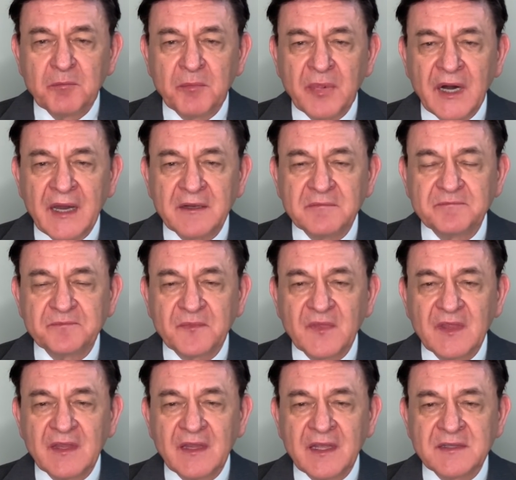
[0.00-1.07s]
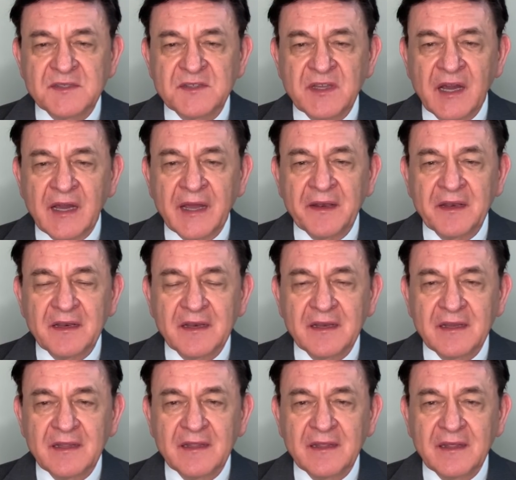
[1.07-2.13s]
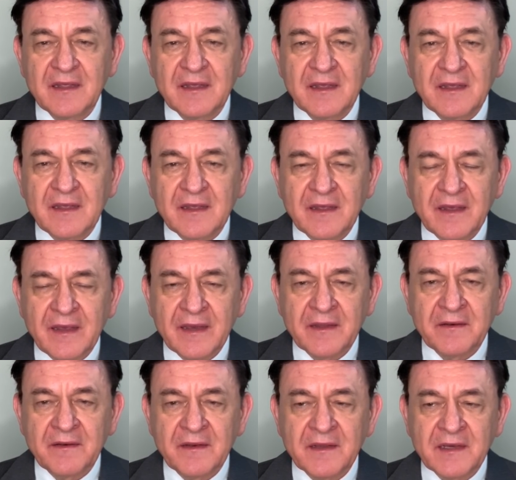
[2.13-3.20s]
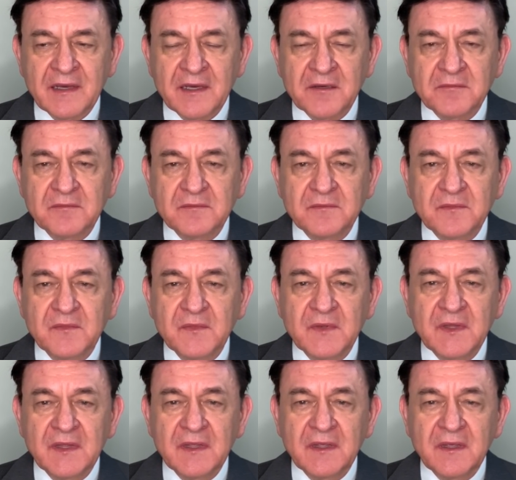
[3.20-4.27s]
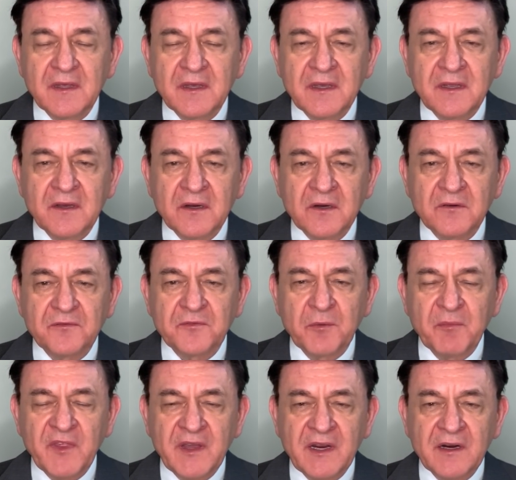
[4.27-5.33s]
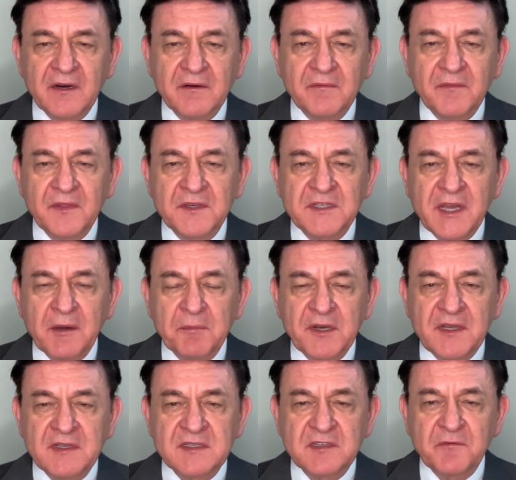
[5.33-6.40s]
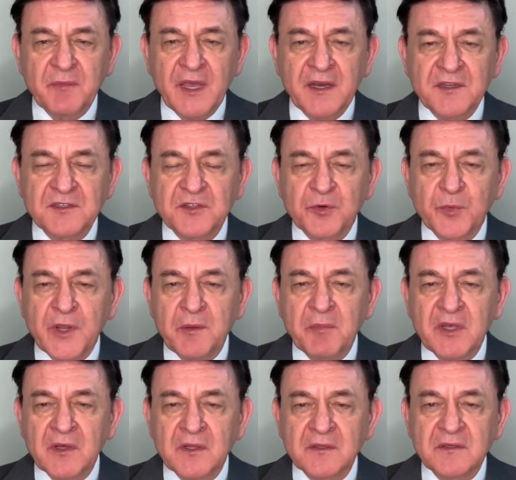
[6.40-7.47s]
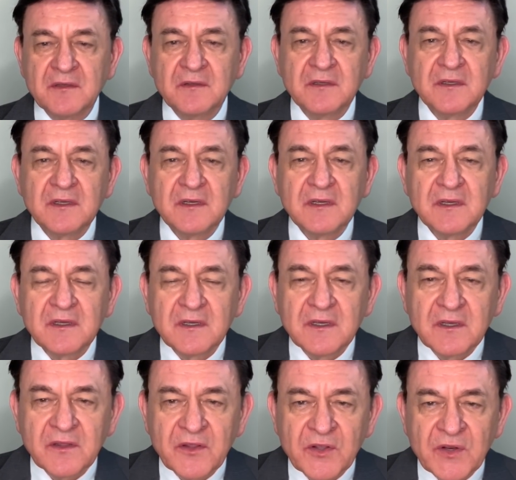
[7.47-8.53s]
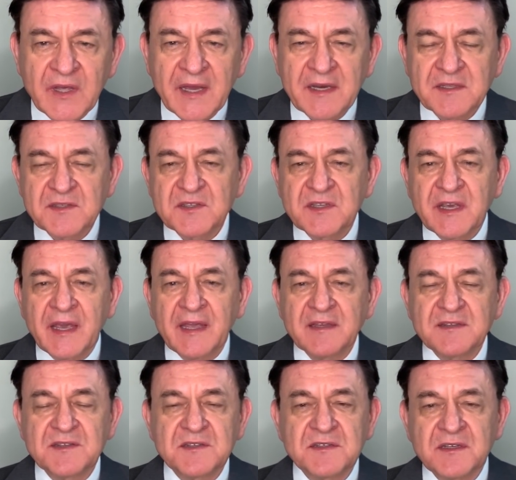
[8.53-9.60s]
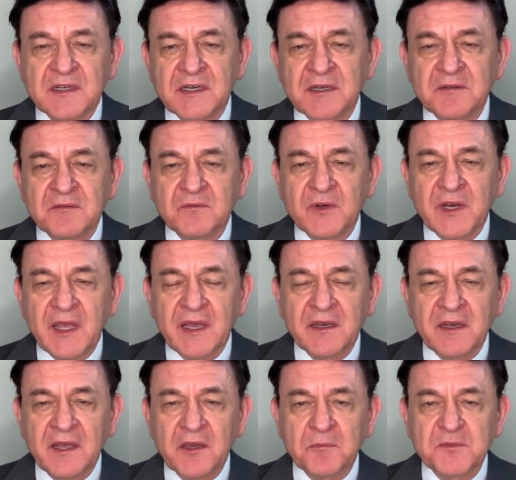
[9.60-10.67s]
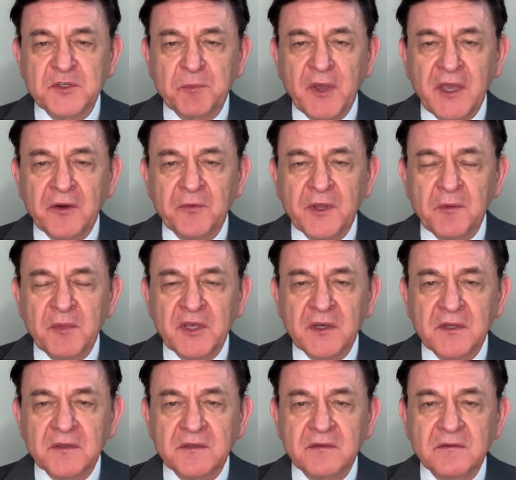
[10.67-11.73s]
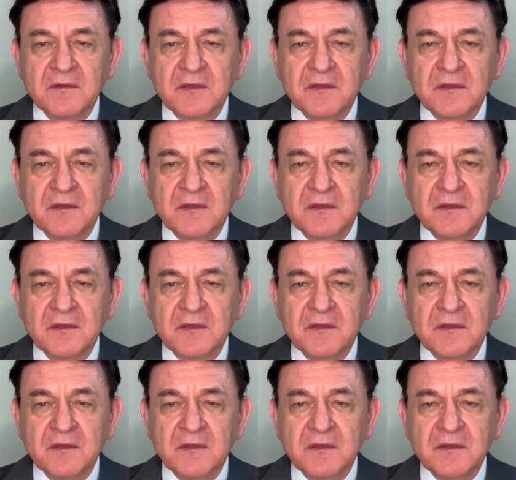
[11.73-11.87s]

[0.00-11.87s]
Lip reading: But it's done. And, from there, the Japanese have managed to rebuild. The United States went ahead and helped Japan rebuild.